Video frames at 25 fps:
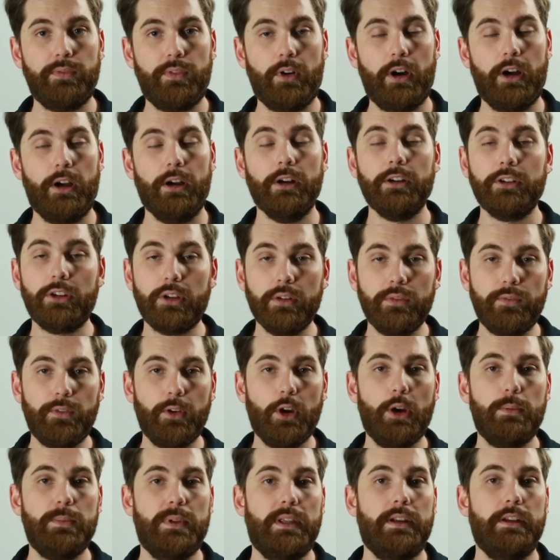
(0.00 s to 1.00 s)
fire and
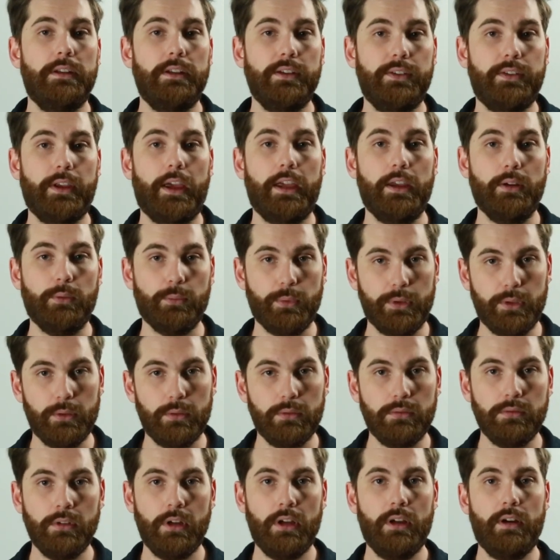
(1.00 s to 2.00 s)
confirm that it is a
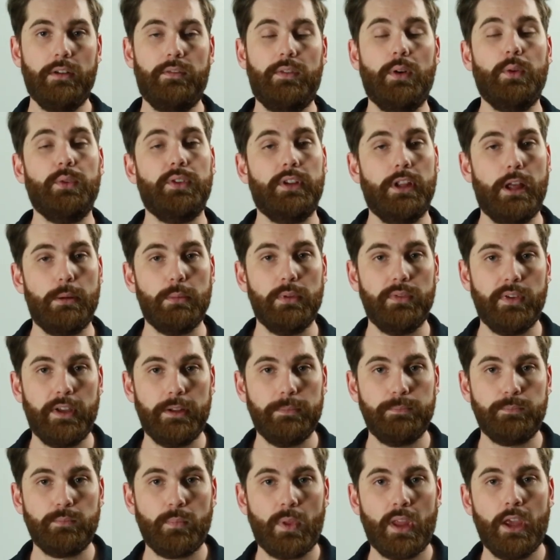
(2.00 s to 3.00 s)
real false alarm event.
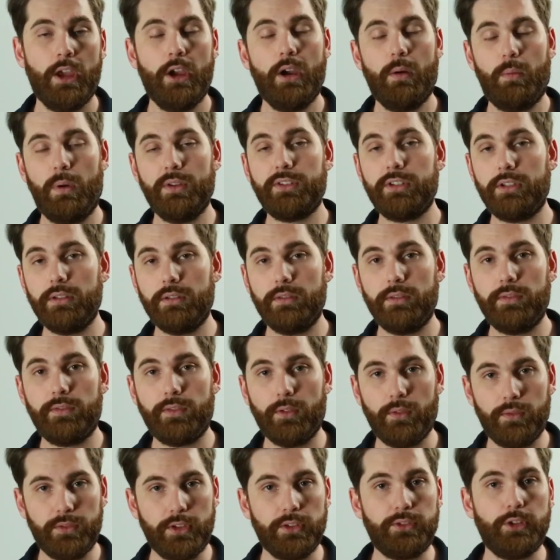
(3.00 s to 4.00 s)
Once you've
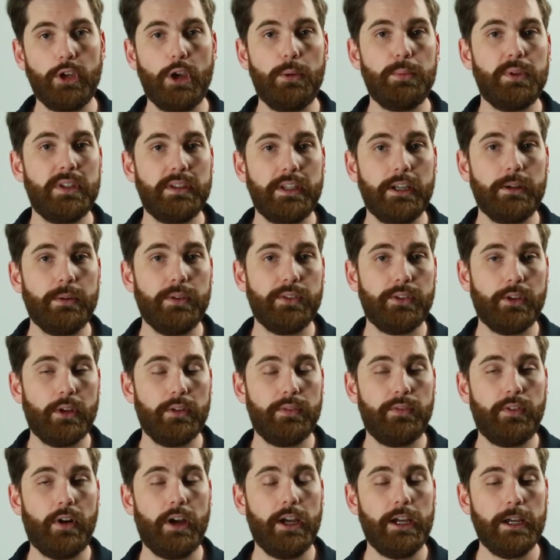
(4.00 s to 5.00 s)
determined that there is no
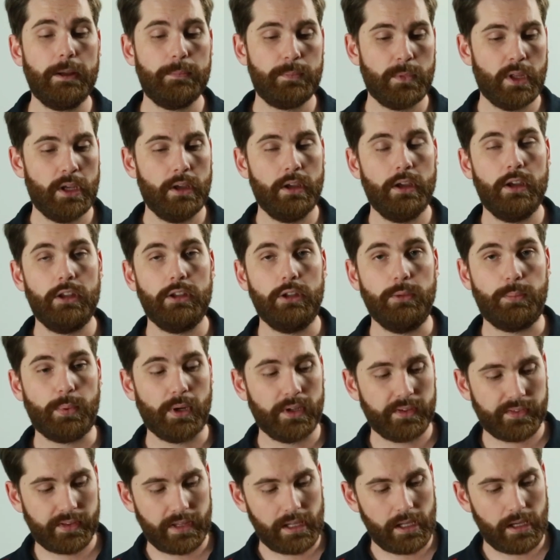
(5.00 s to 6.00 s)
fire, you
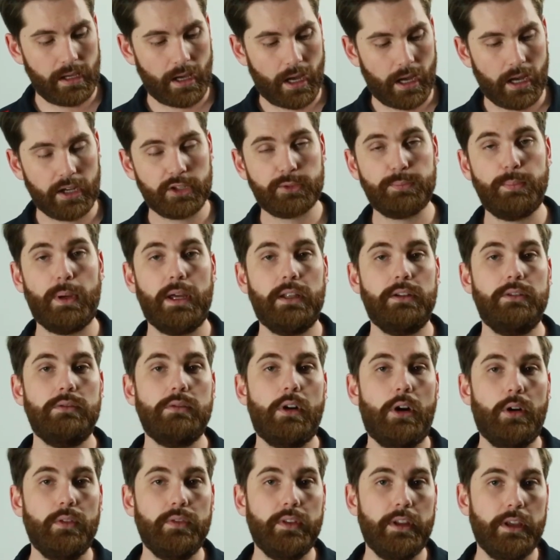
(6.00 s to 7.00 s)
press the hush button
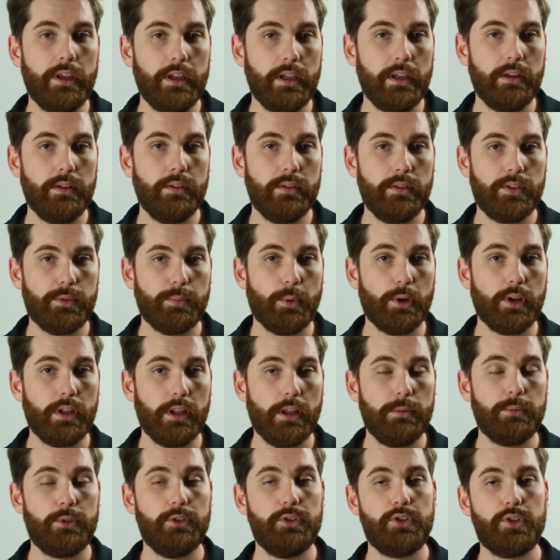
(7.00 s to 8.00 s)
on the smoke
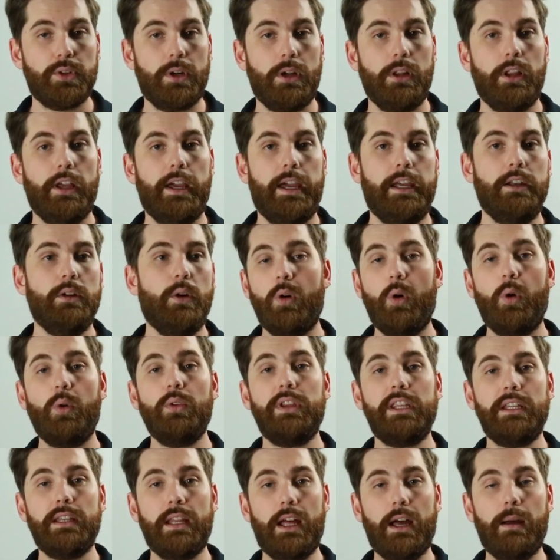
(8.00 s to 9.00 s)
alarm controller and all
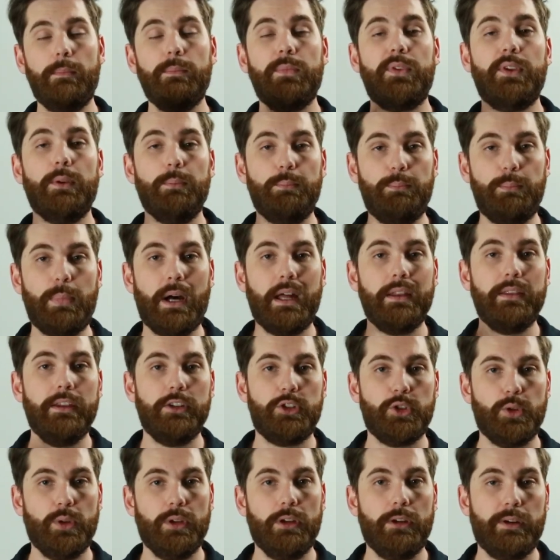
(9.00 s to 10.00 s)
the alarms but the
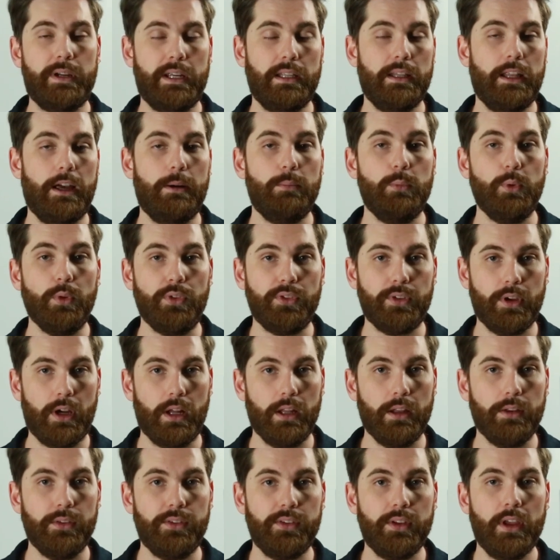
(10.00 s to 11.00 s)
triggering alarm will
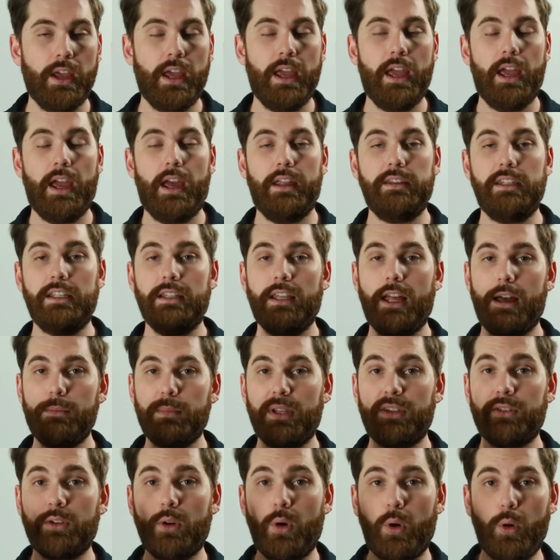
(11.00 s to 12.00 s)
silence and the alarm
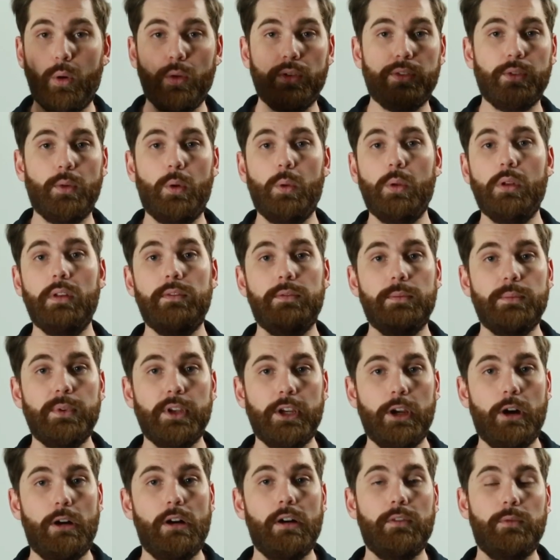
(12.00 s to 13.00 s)
that's caused all of them to
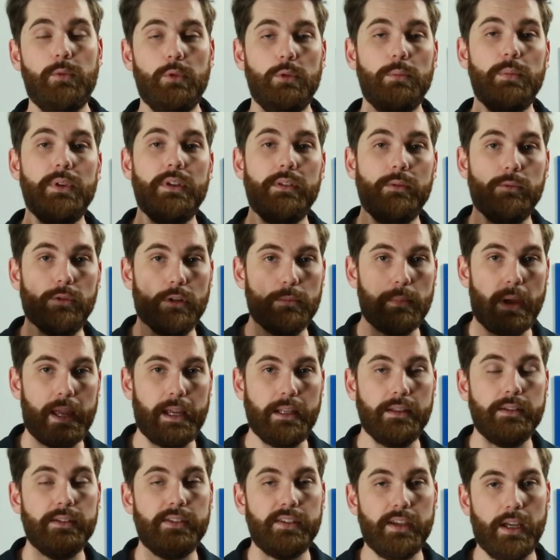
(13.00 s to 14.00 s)
go off will
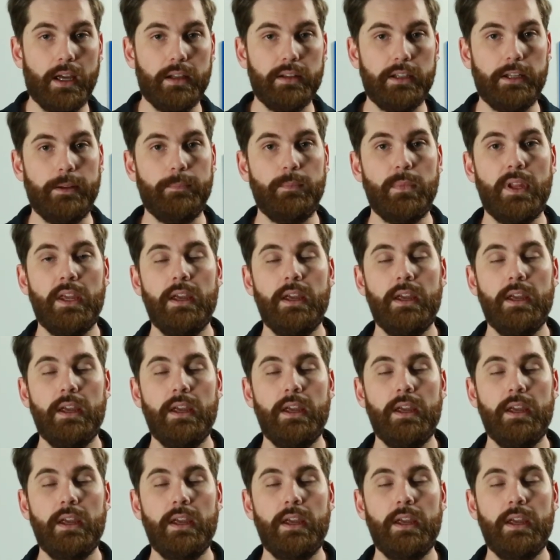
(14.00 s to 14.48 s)
remain sounding.